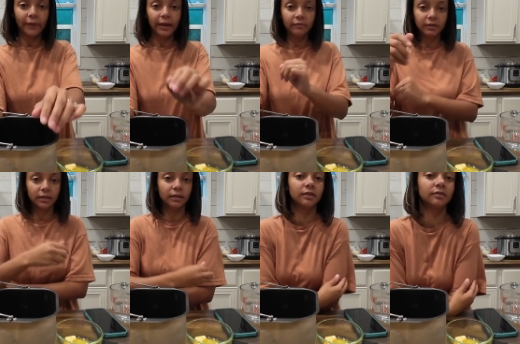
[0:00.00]
I think I've
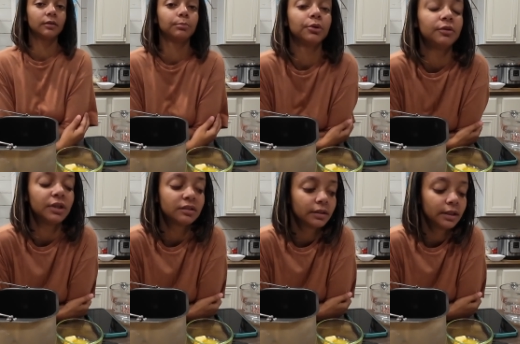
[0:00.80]
done this
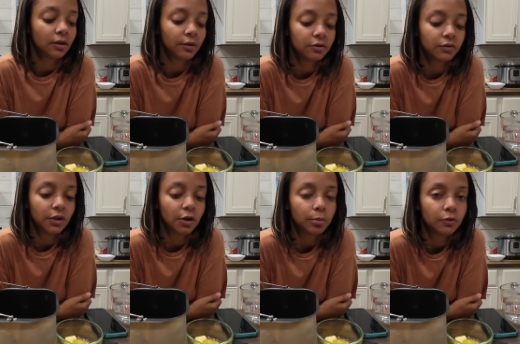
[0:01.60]
previously on this
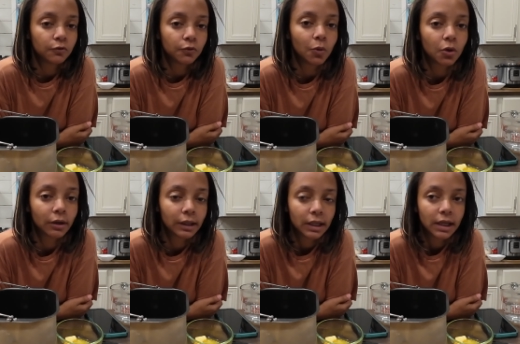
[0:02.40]
video
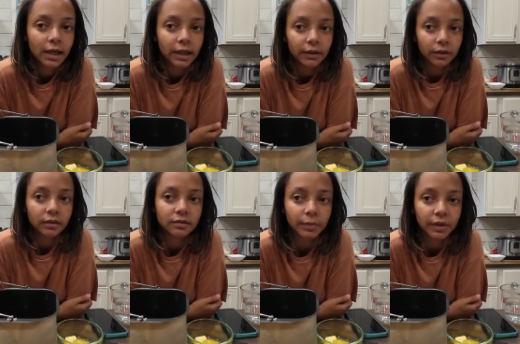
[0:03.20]
before in
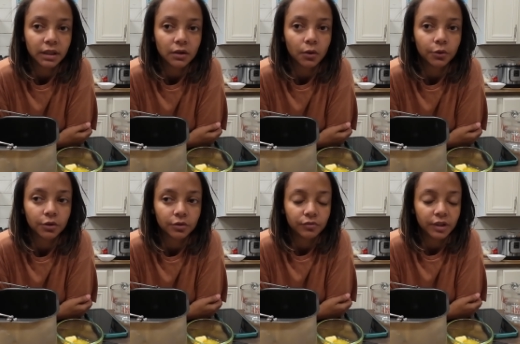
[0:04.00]
some of the
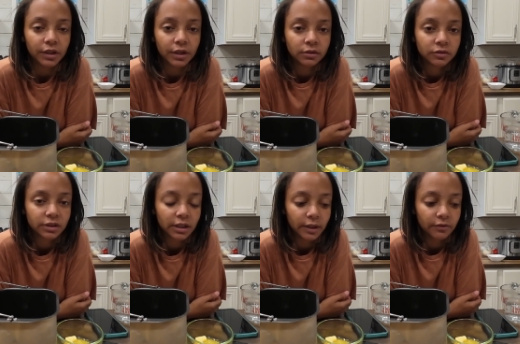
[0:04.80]
older videos.
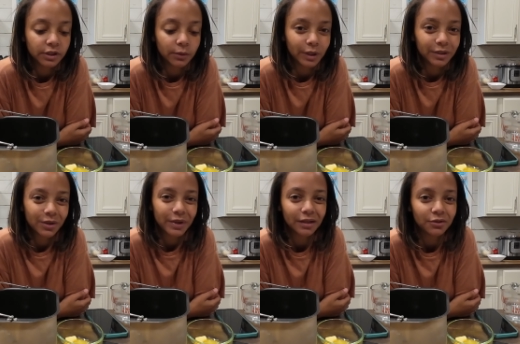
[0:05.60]
However, I wanted to
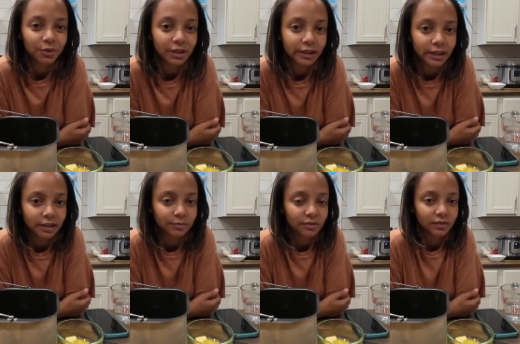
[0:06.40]
go ahead and do it again,
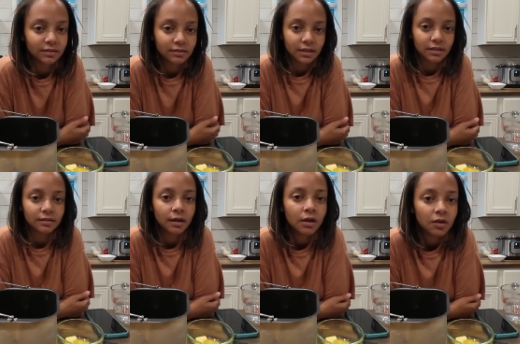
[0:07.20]
especially
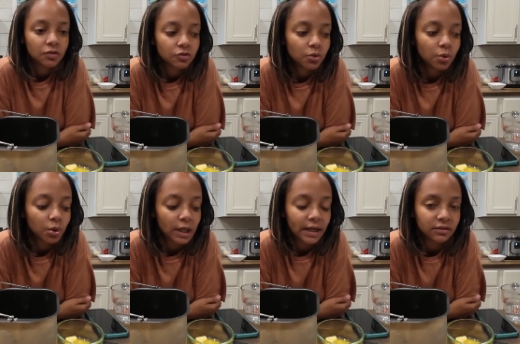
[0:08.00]
since
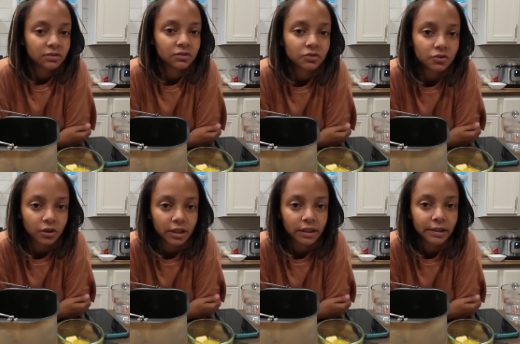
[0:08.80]
school has
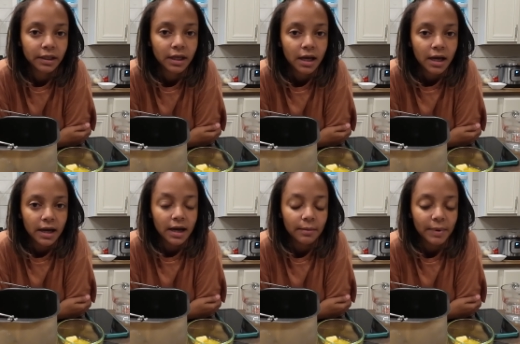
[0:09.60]
started.
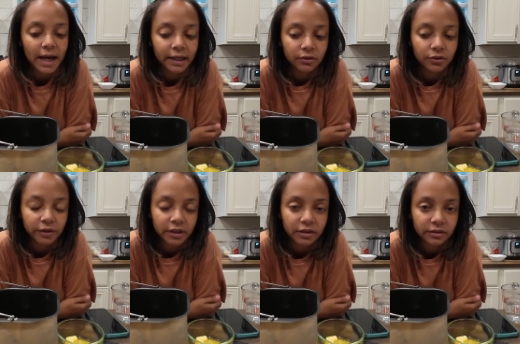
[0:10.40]
I can do
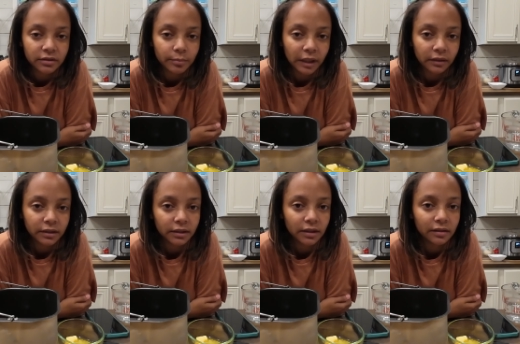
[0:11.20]
this to make the
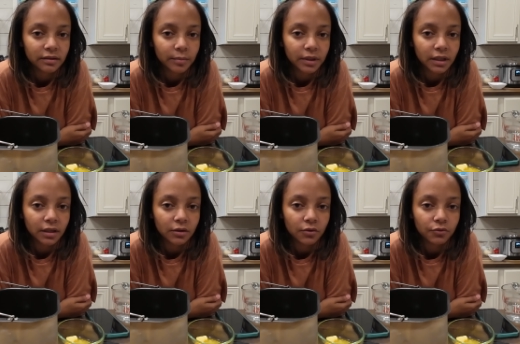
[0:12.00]
kids
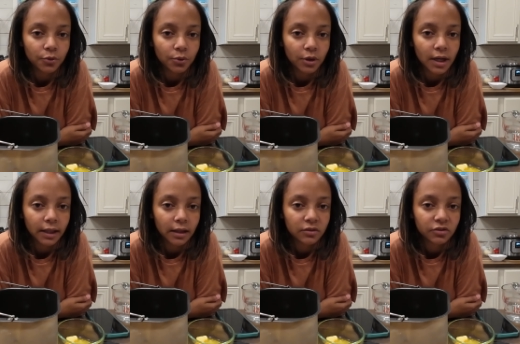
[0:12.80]
something for
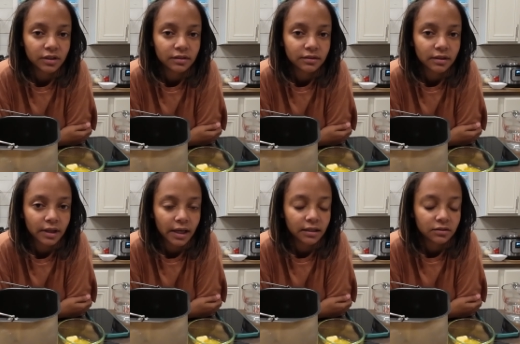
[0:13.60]
lunches
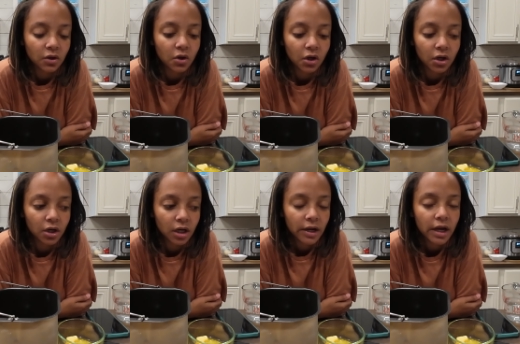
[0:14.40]
that
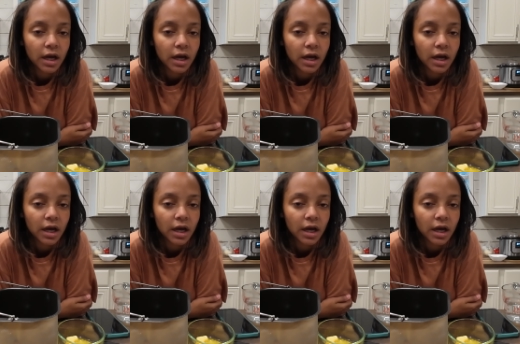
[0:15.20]
are